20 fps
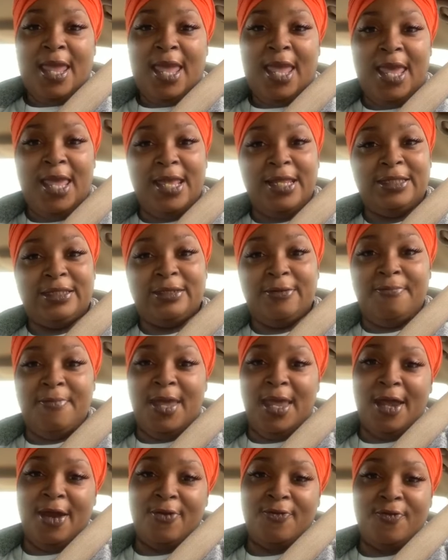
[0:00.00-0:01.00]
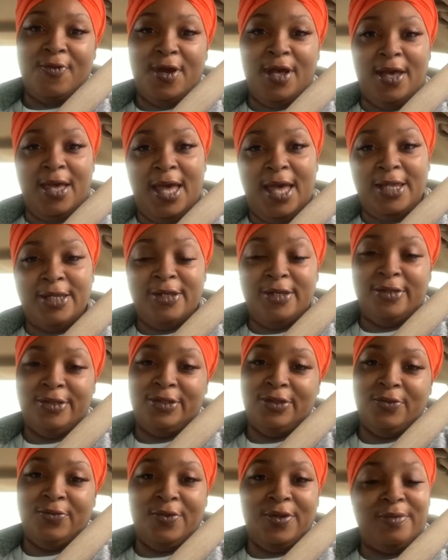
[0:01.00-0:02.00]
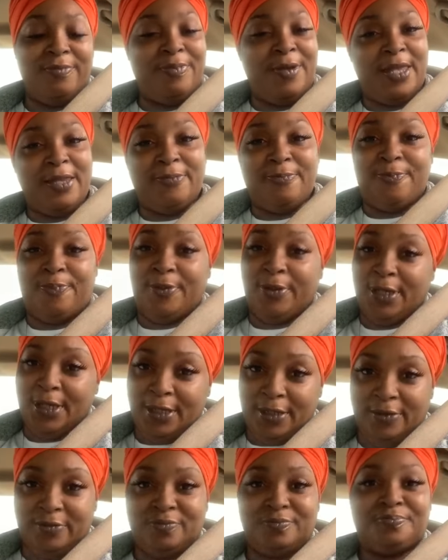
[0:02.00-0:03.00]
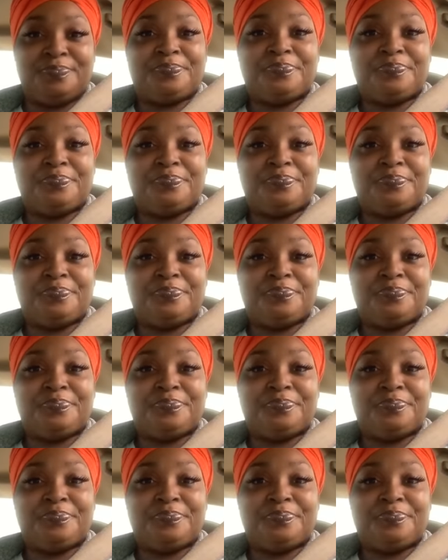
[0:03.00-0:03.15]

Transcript: Hey, Tamara, how you doing, baby?